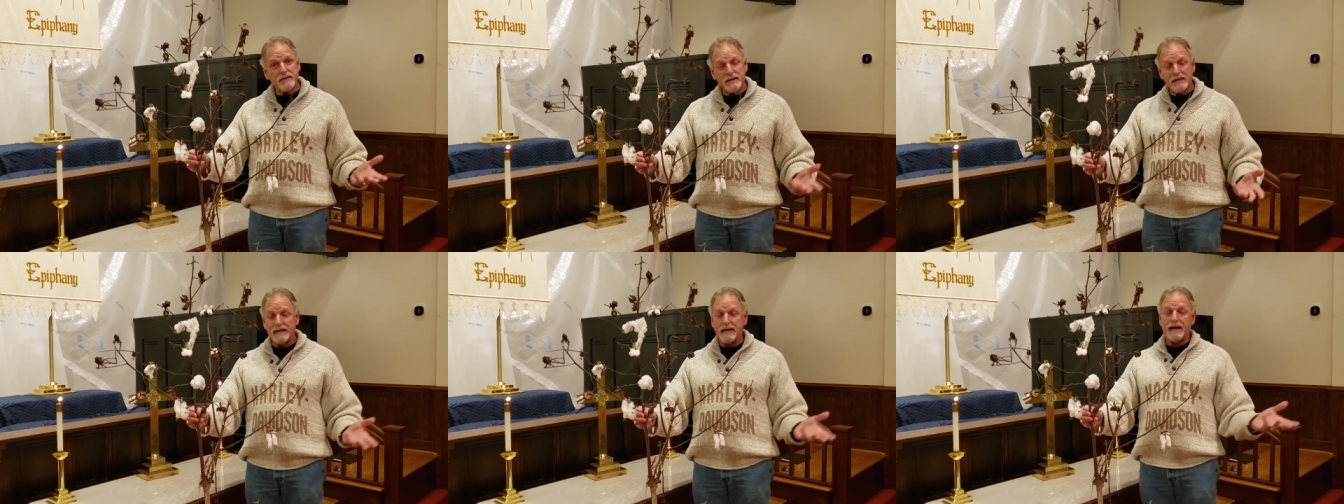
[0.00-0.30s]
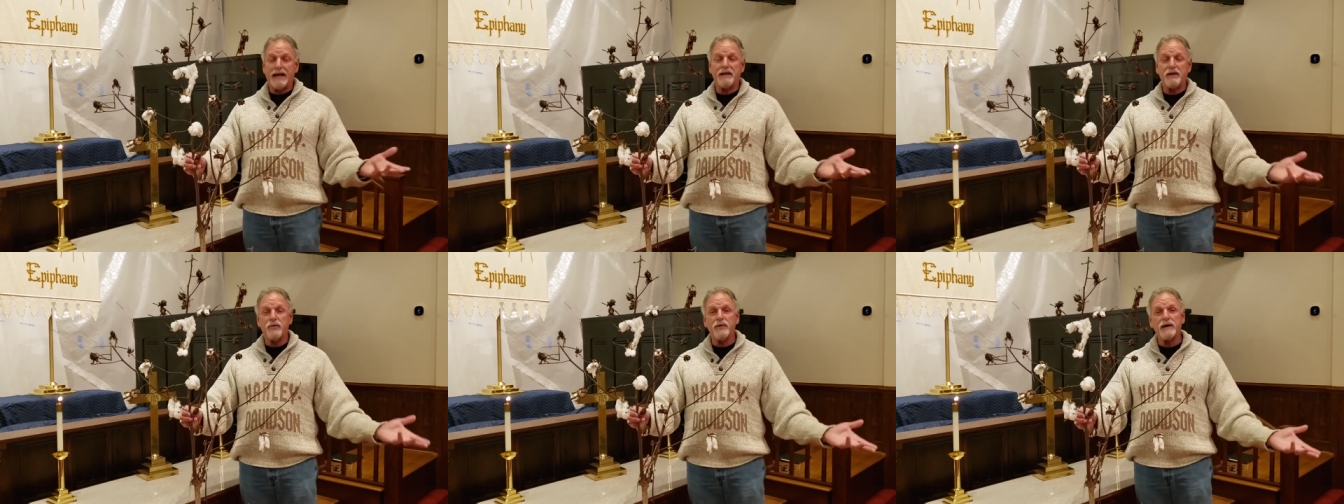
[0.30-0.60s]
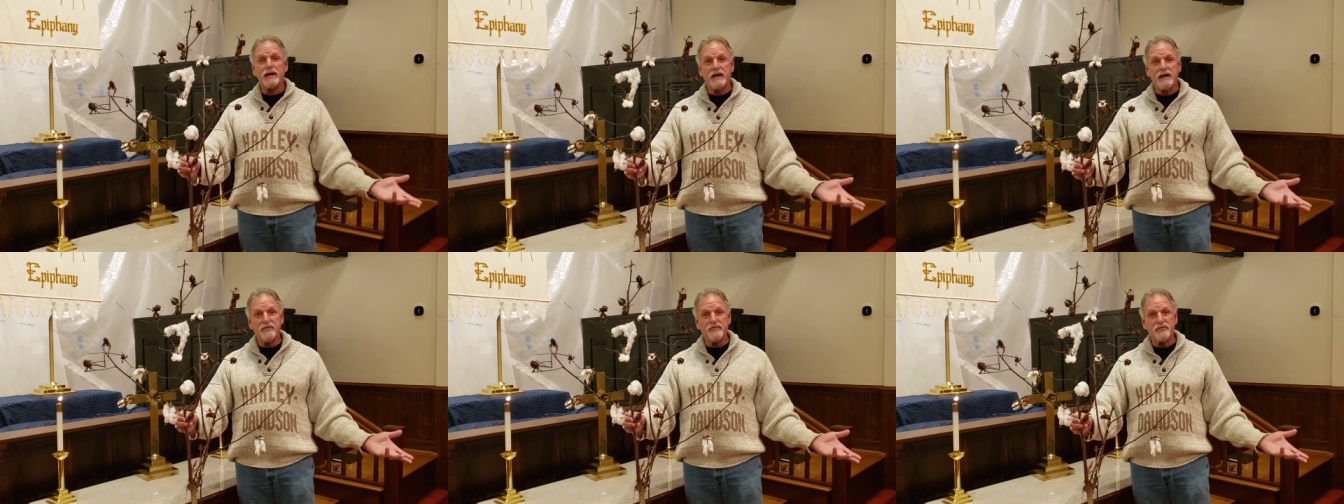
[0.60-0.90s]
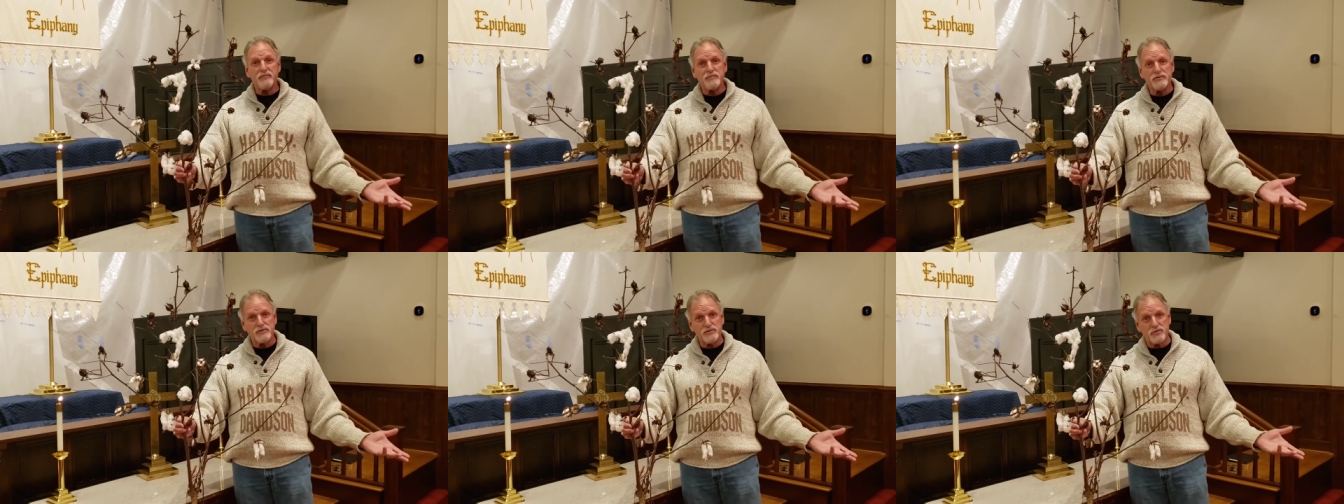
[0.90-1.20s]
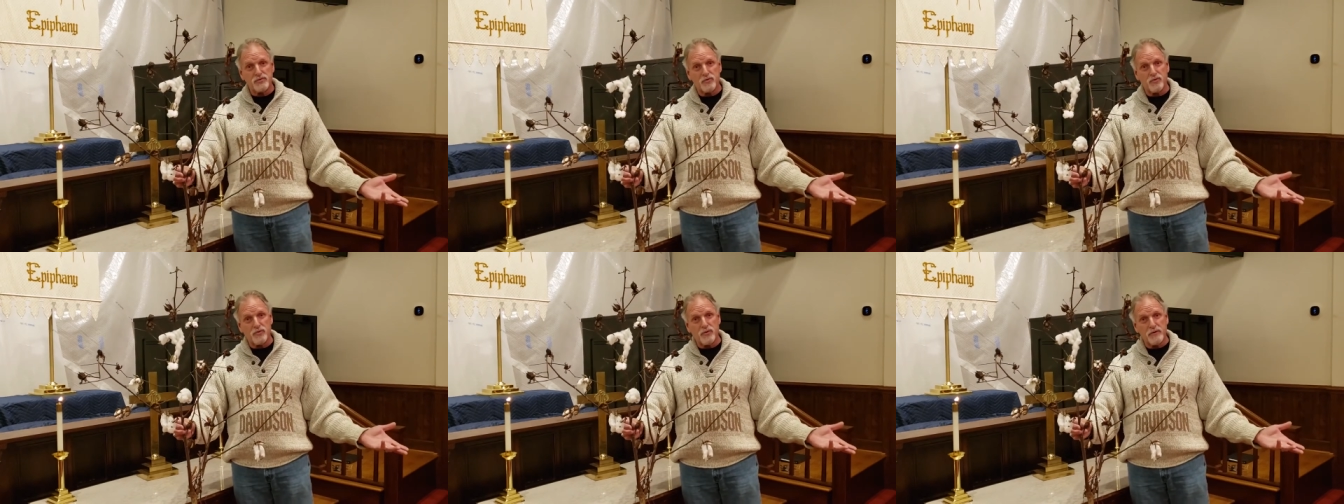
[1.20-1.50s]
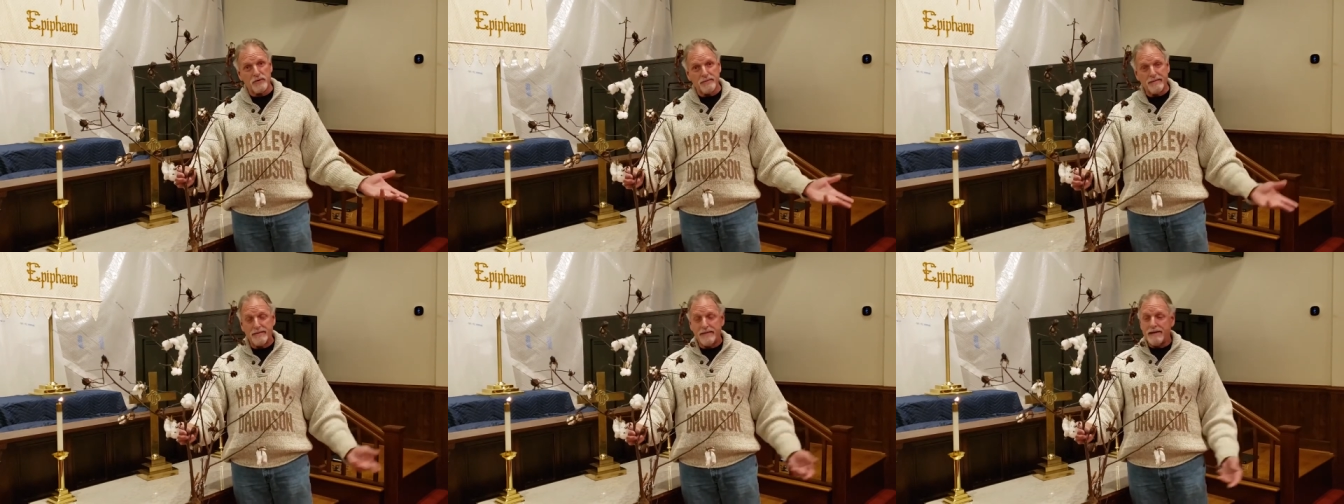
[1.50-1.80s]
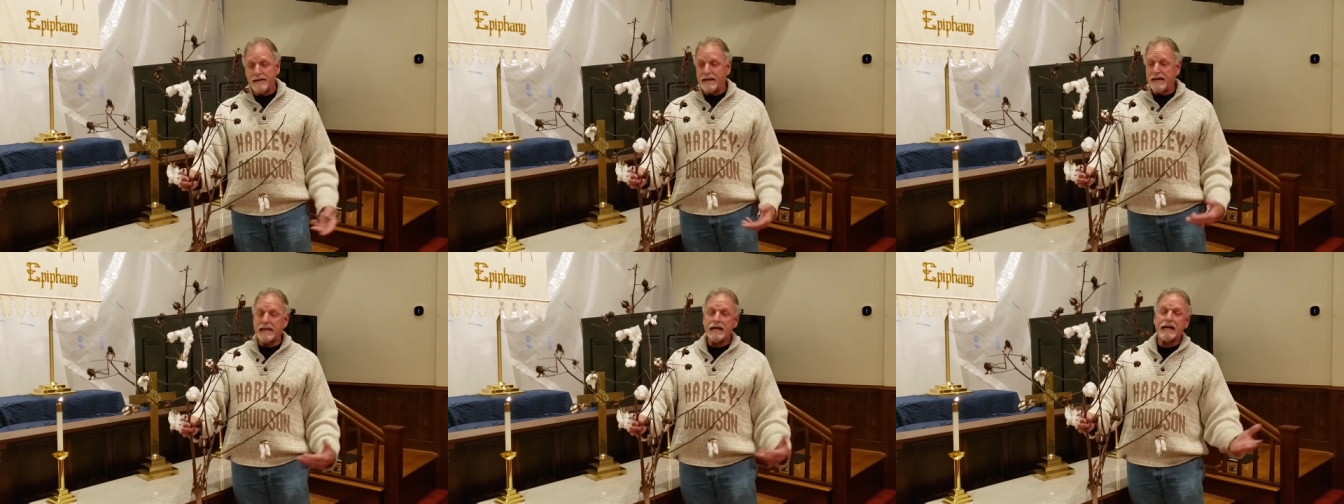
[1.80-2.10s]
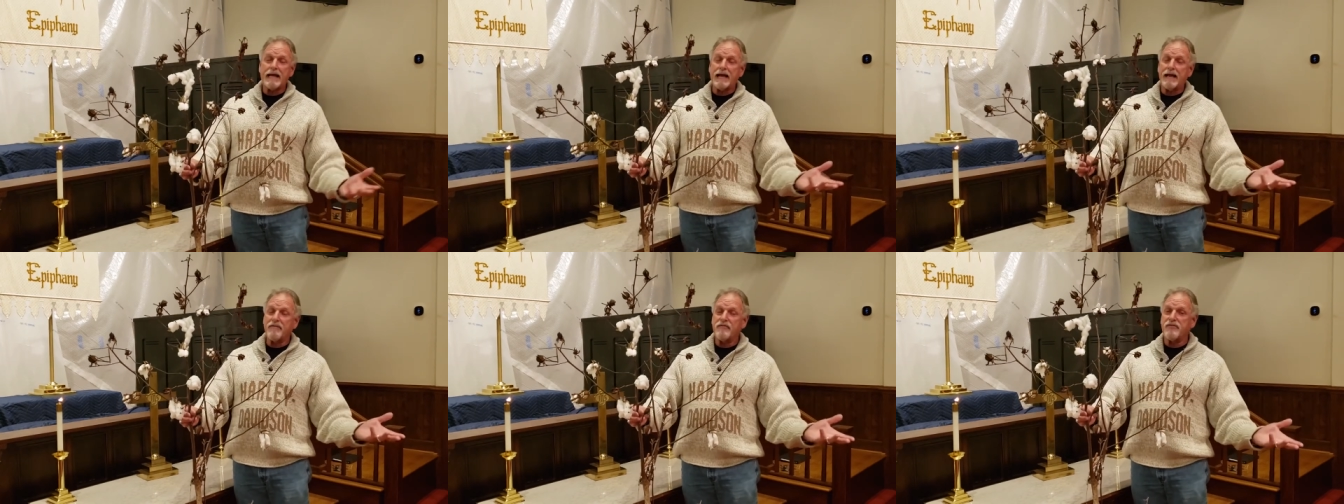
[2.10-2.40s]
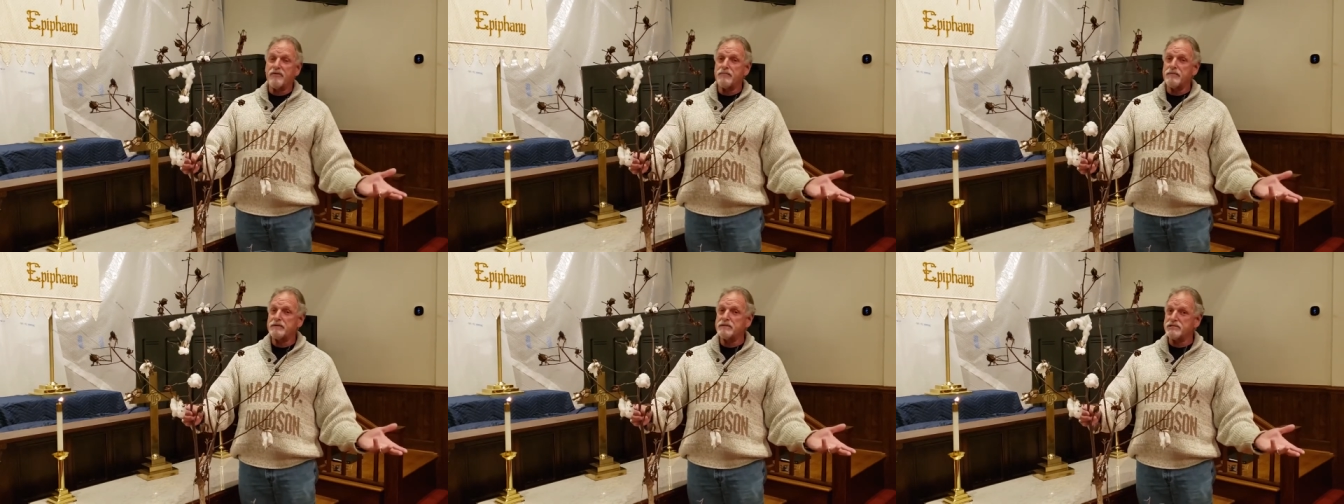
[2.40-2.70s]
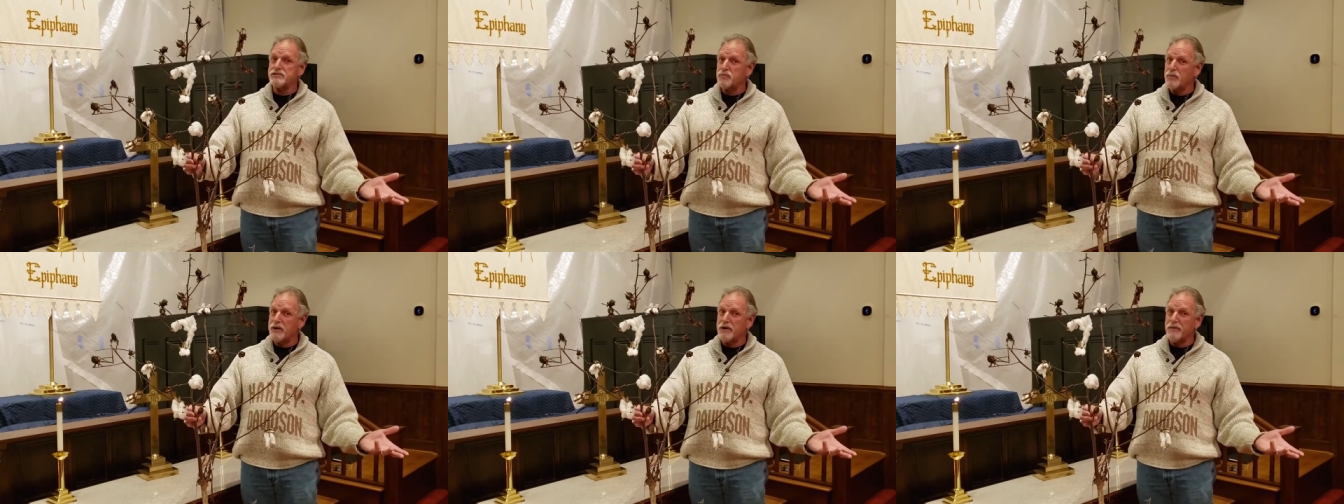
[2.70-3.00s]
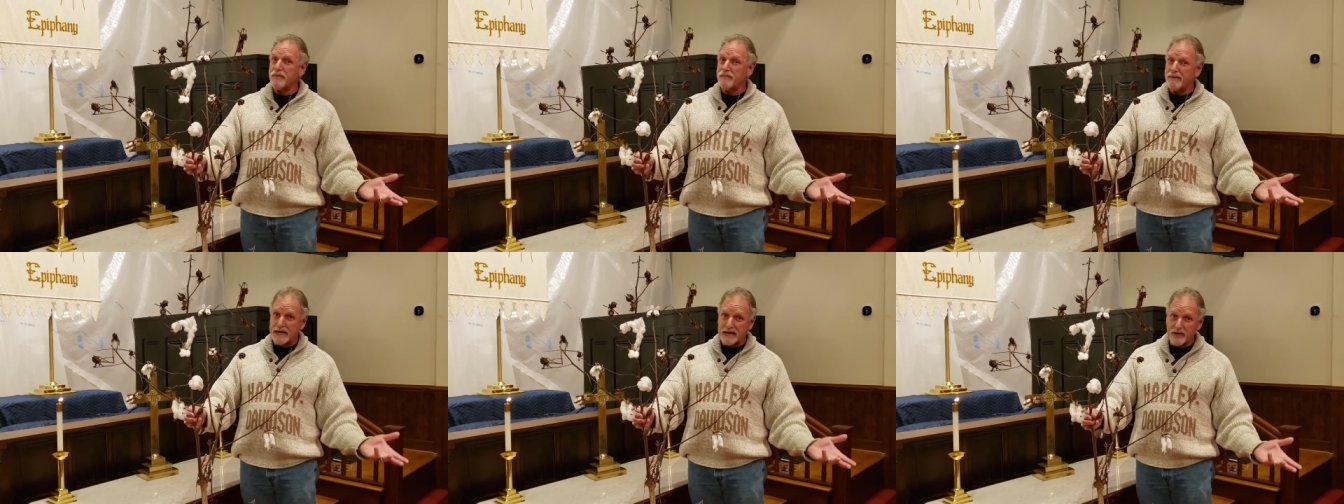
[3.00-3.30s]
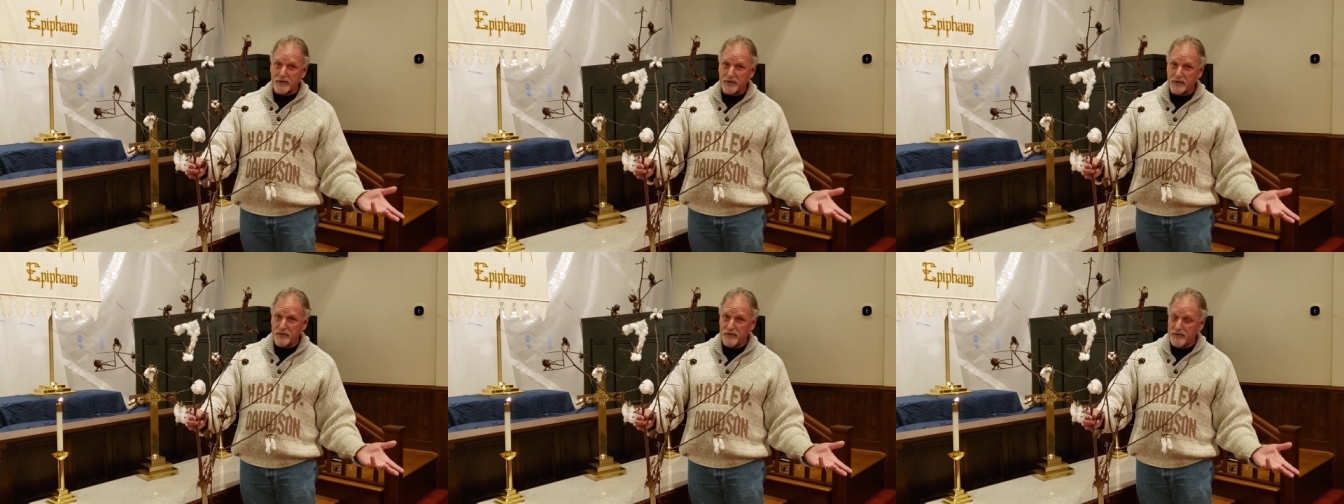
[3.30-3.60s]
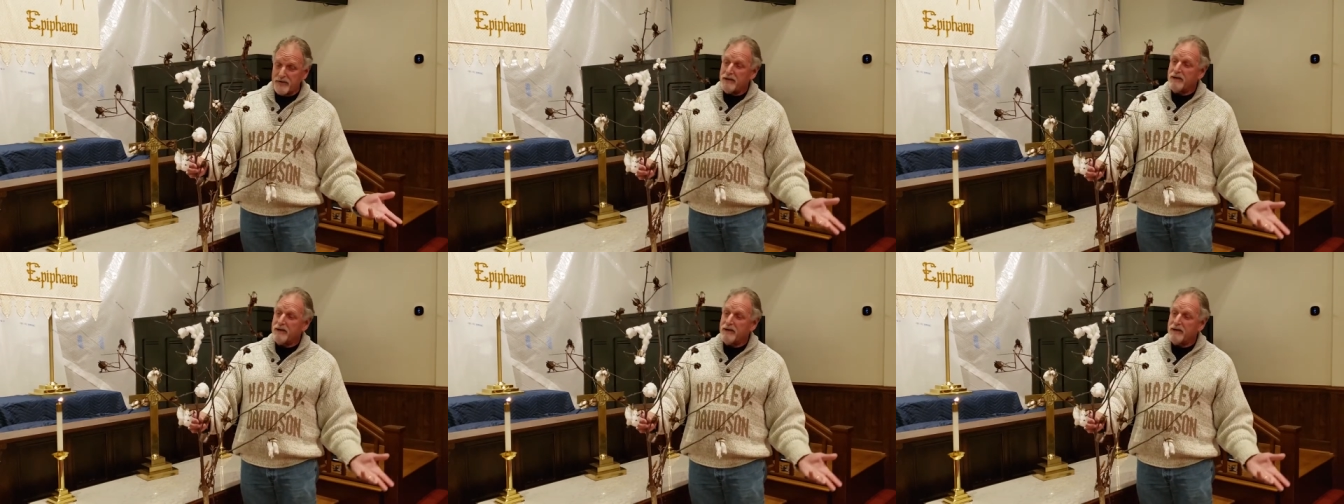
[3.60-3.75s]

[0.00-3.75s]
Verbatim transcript: Yeah, I know it came from the store and it came from the sweater maker,